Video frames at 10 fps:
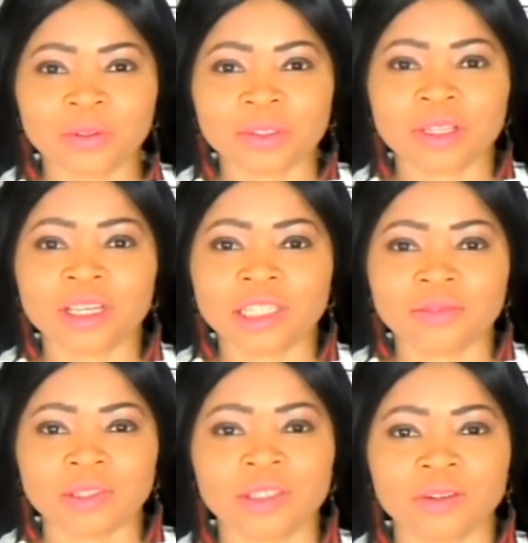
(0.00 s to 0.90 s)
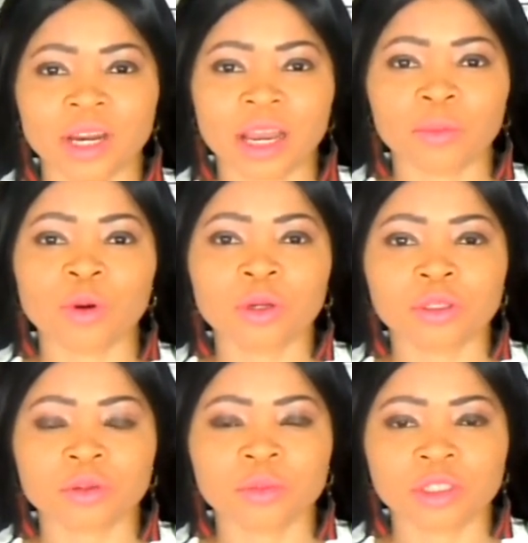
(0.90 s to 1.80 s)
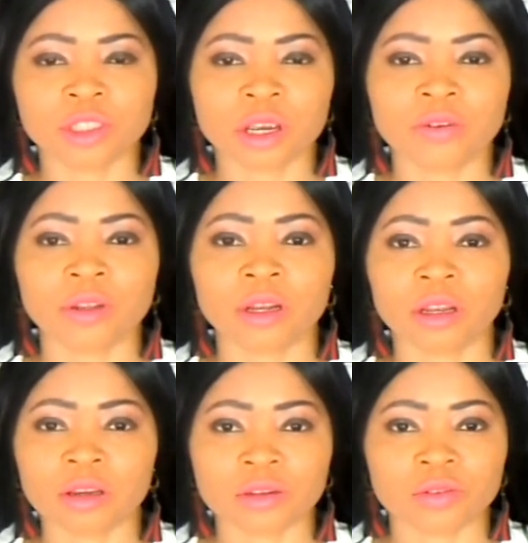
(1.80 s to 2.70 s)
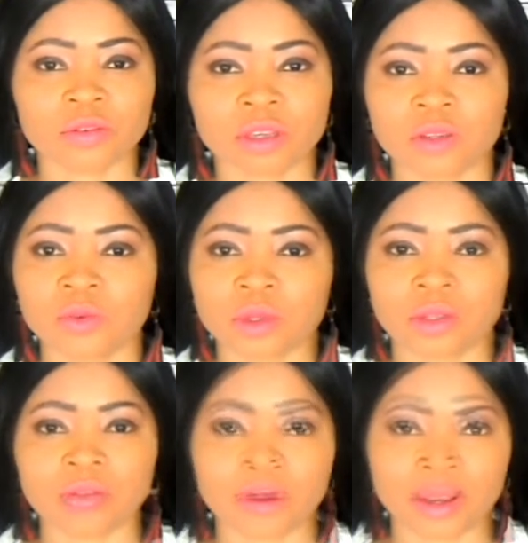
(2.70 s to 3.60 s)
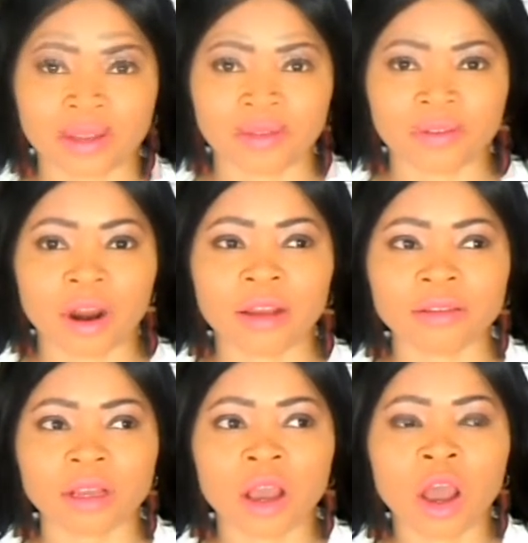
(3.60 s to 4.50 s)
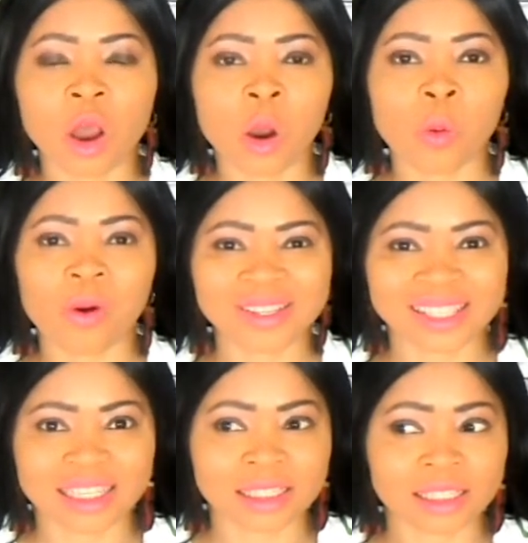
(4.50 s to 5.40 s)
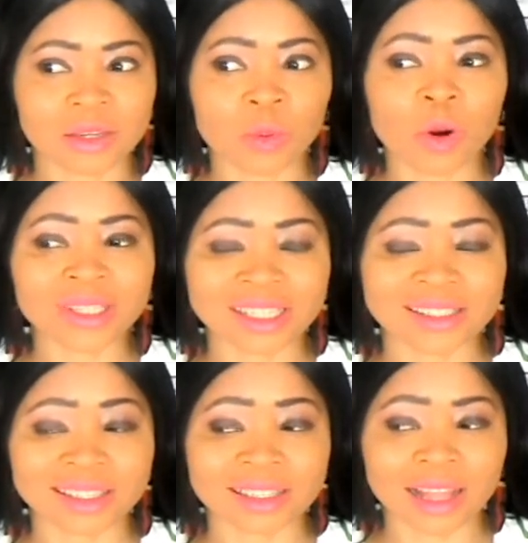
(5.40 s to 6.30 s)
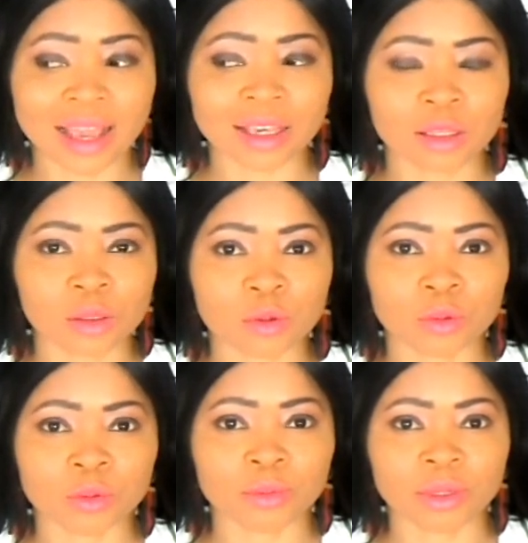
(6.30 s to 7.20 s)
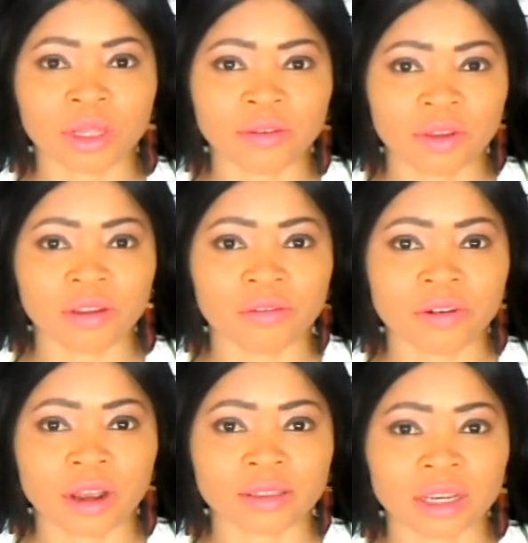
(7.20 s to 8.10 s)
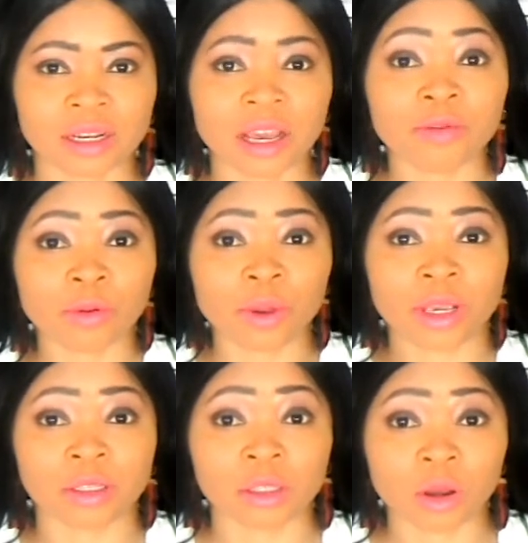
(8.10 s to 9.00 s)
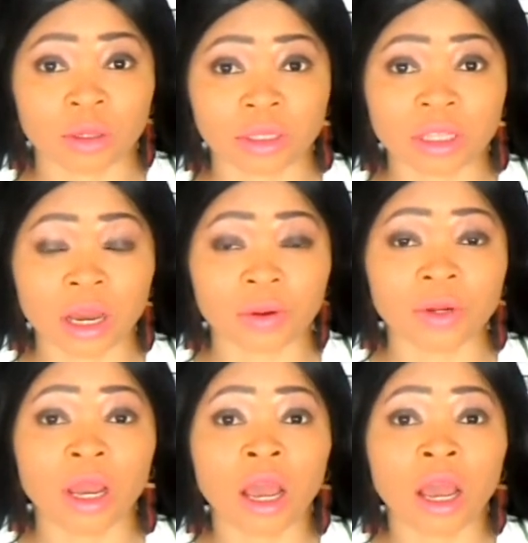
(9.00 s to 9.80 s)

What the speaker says: In today's video, I am going to be sharing a lot of things with you guys. France, what is it like to be living in France and everywhere is locked down?